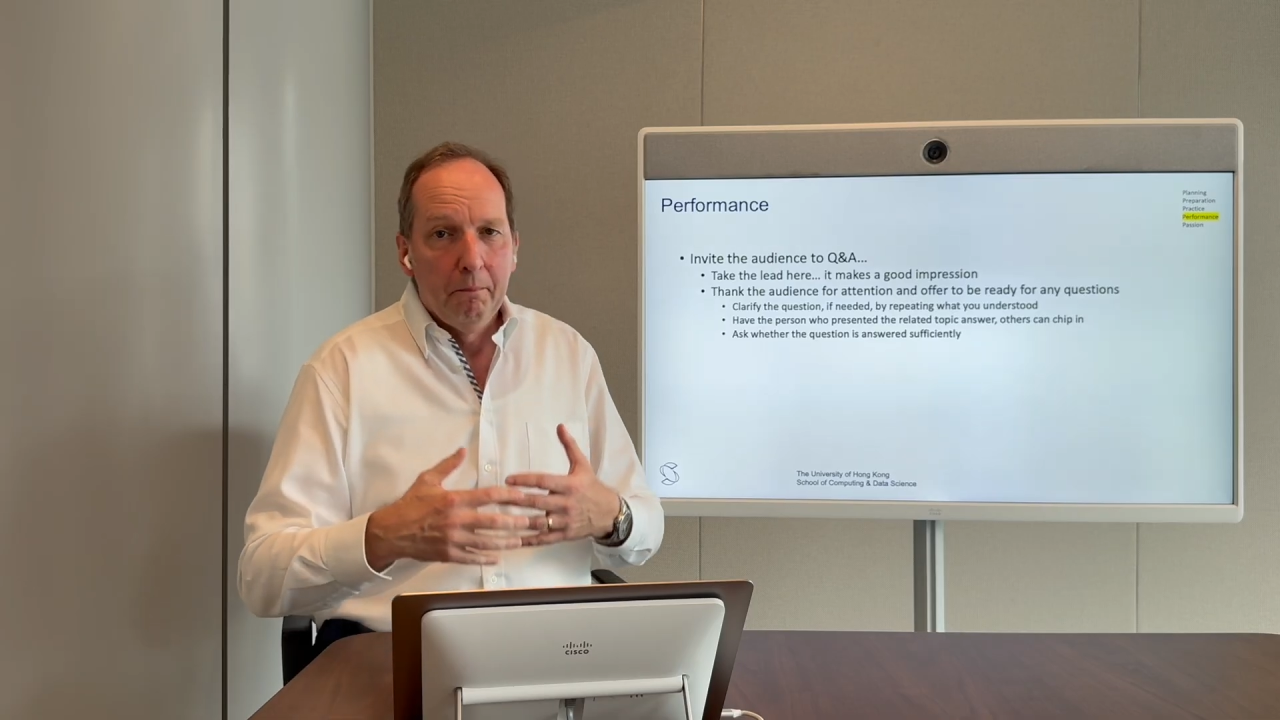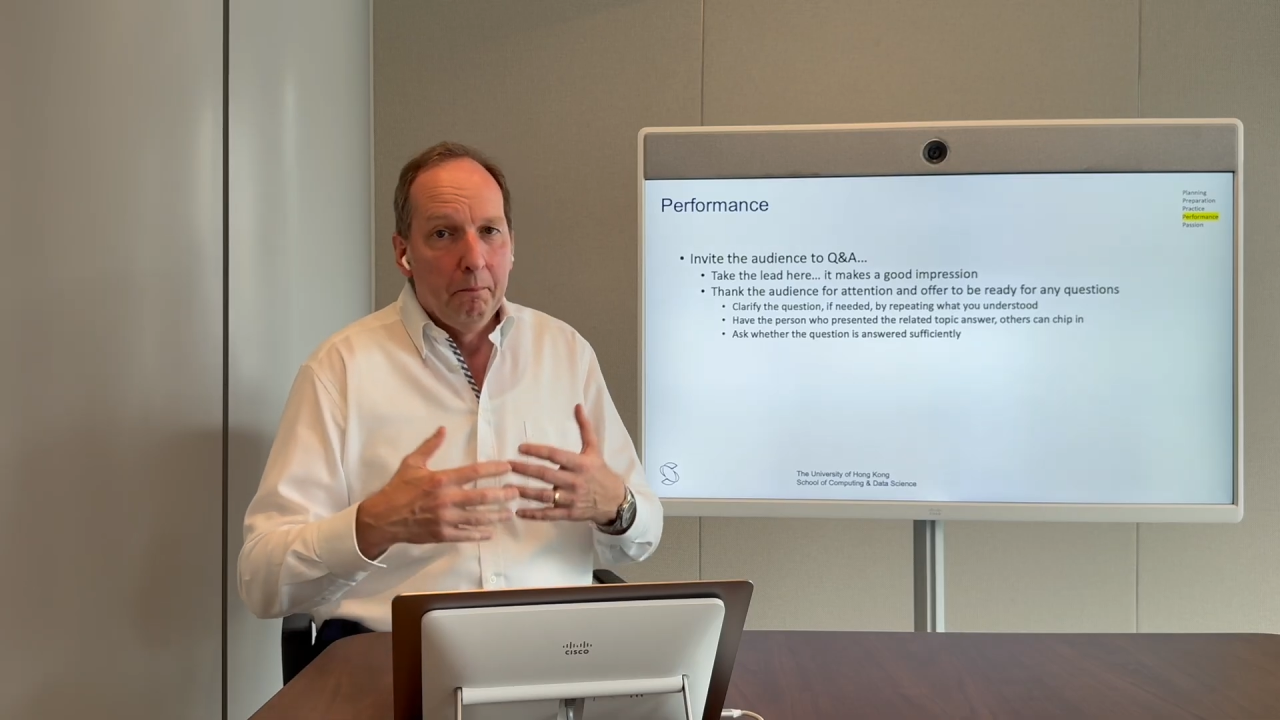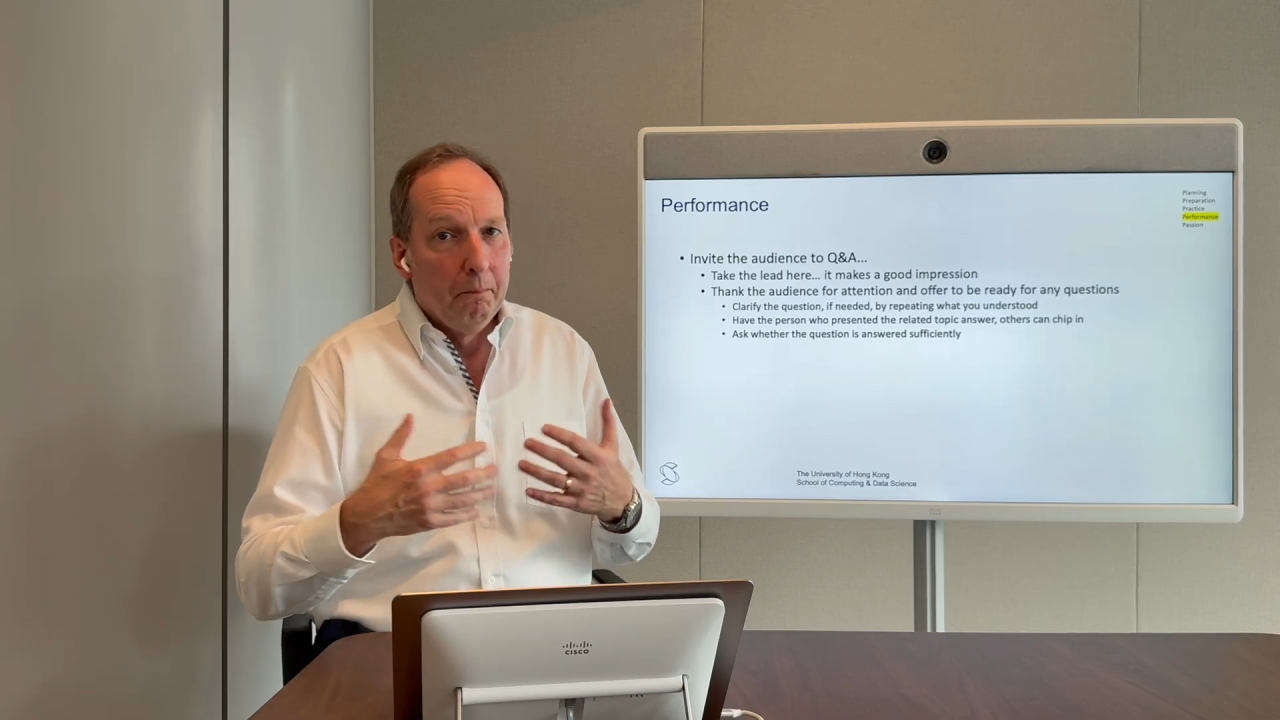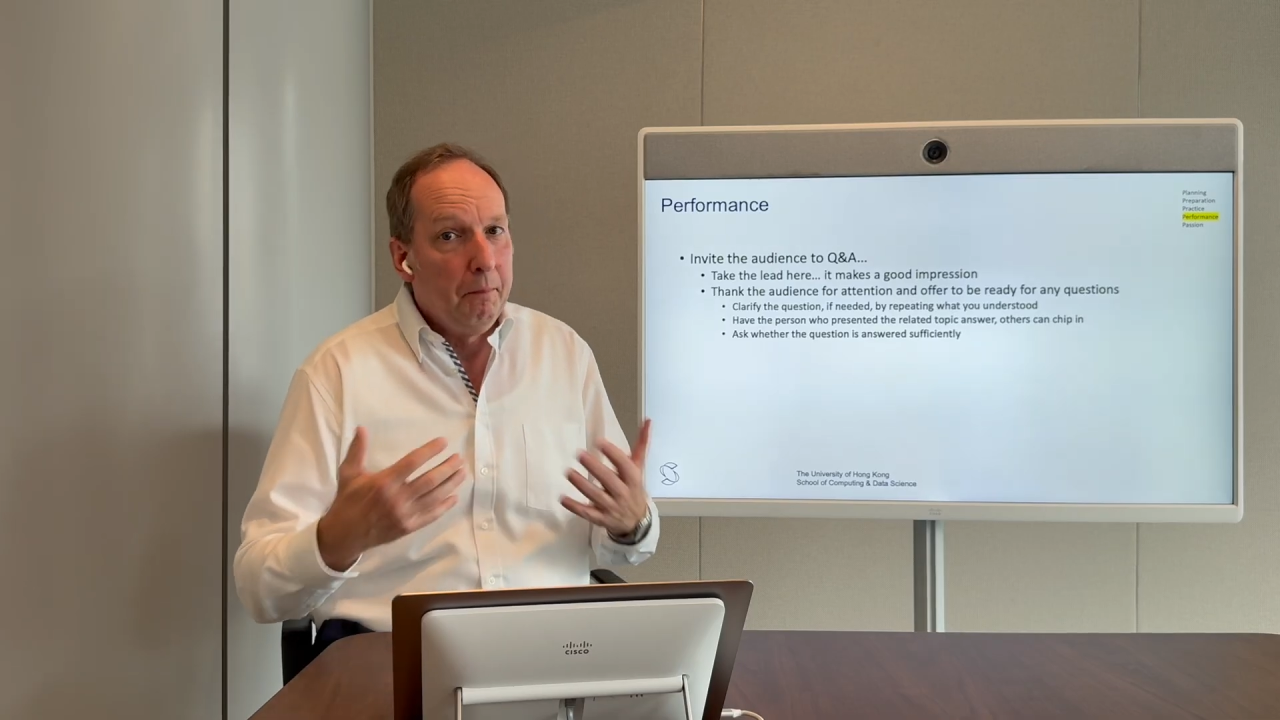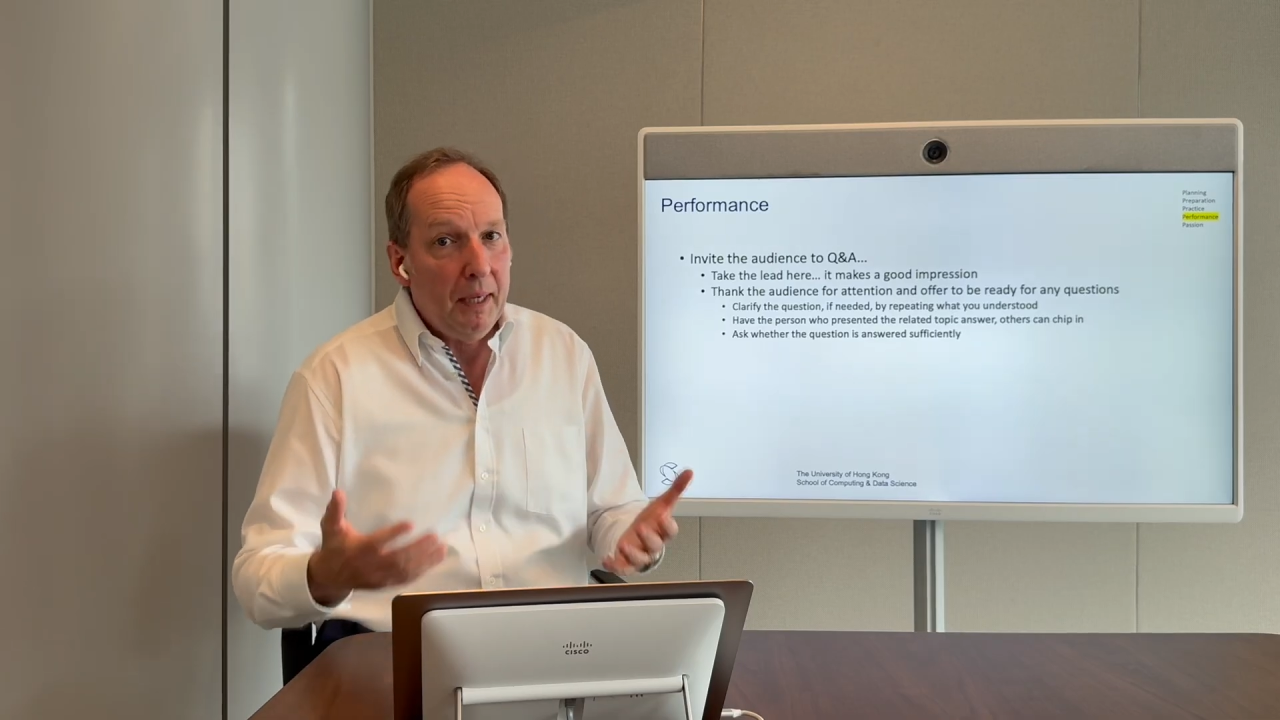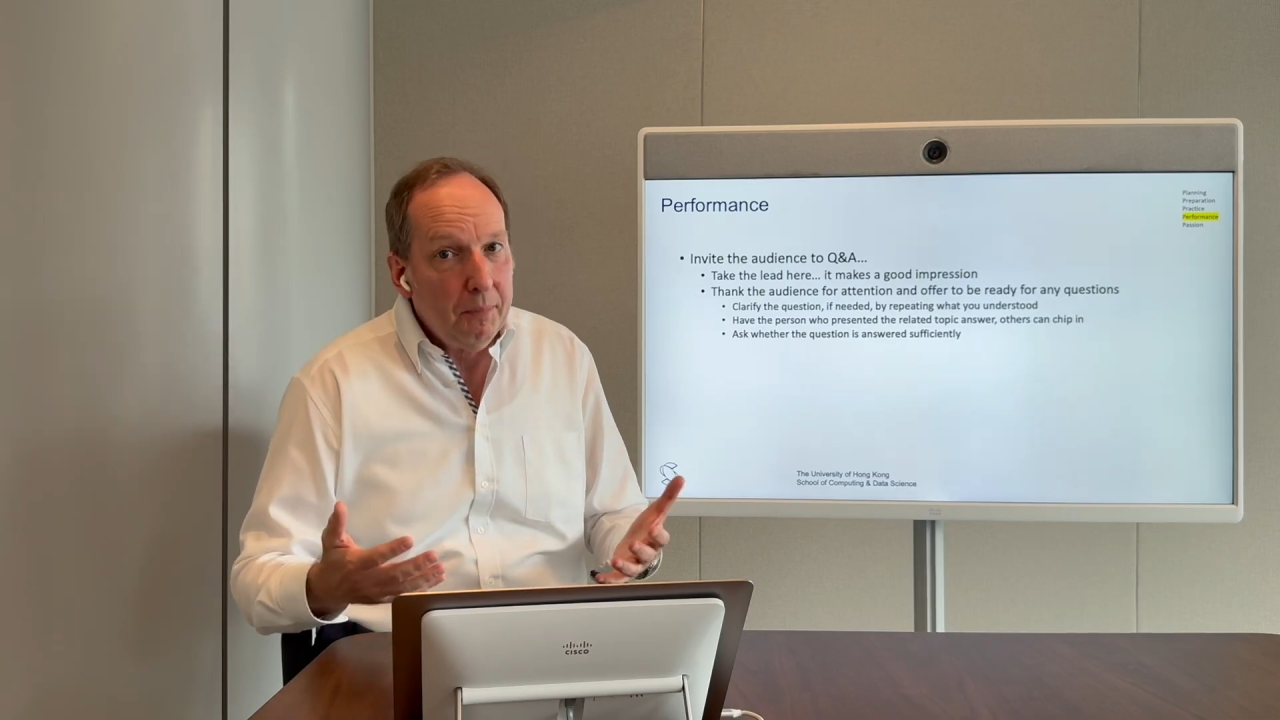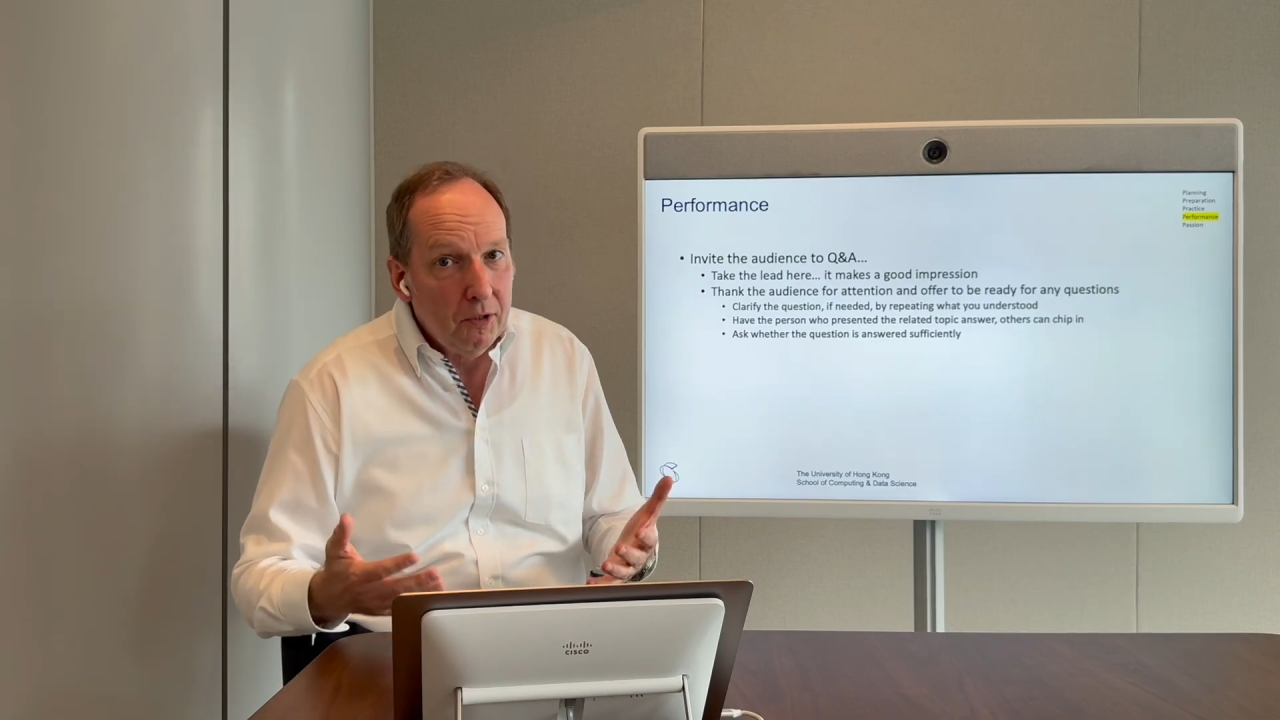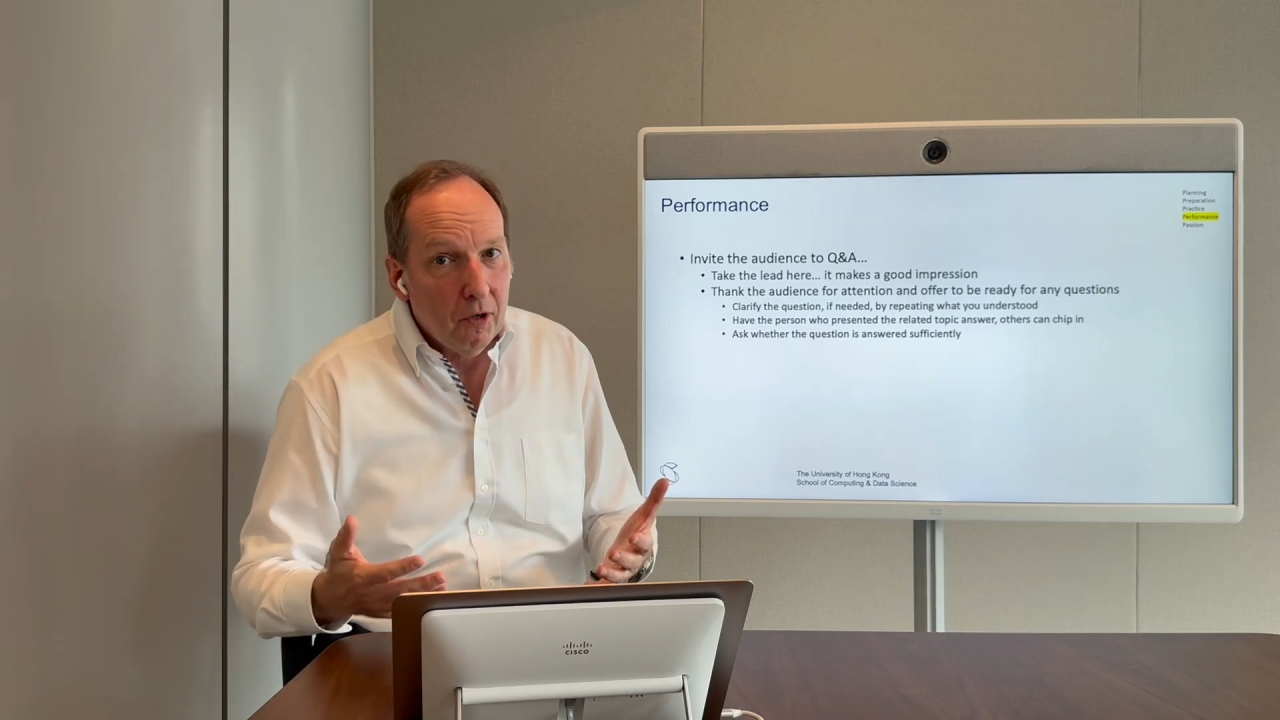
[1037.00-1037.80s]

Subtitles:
Maybe you